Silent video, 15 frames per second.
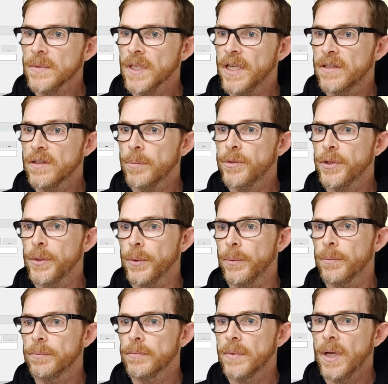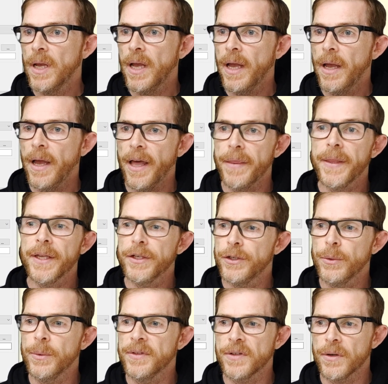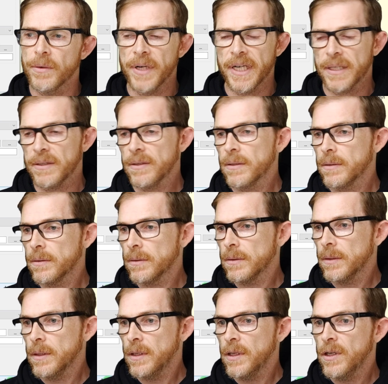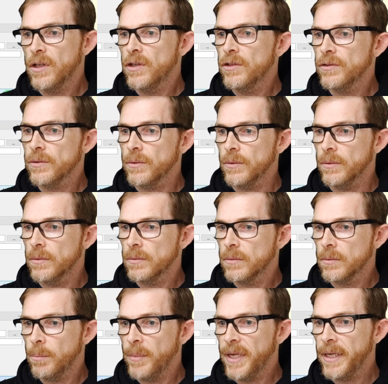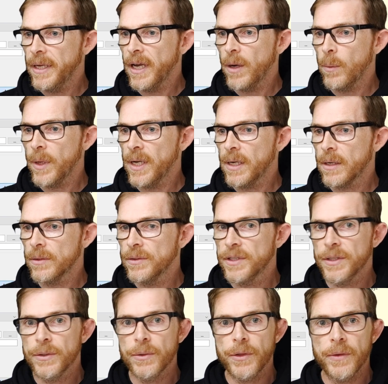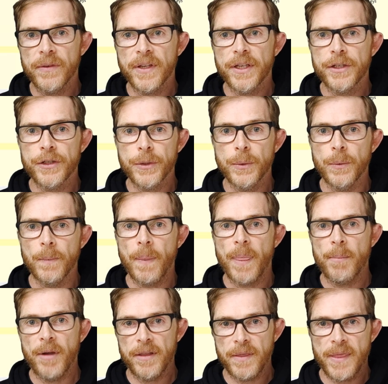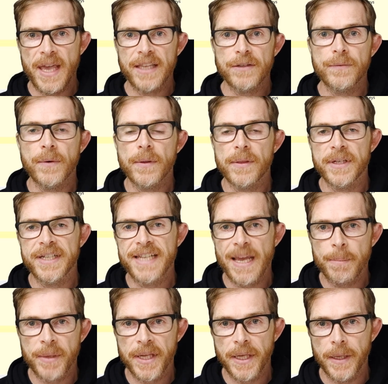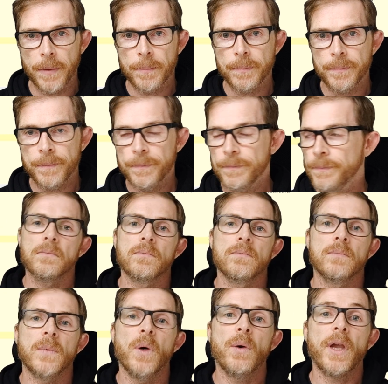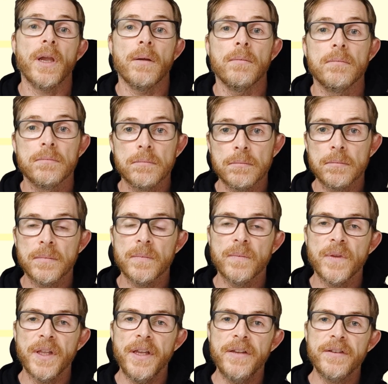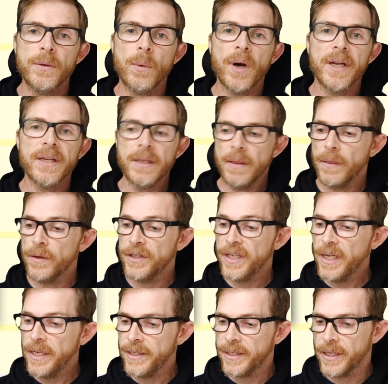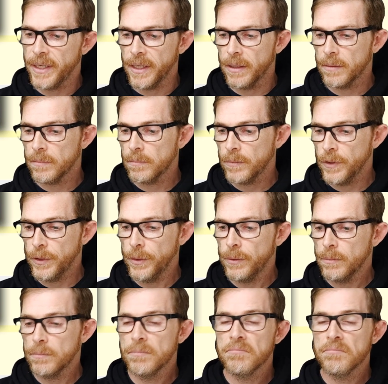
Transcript: It's up to you. I think 2 is correct. So I will continue using 2, but that's for the tab key. Okay, easy one, the delete key, you know.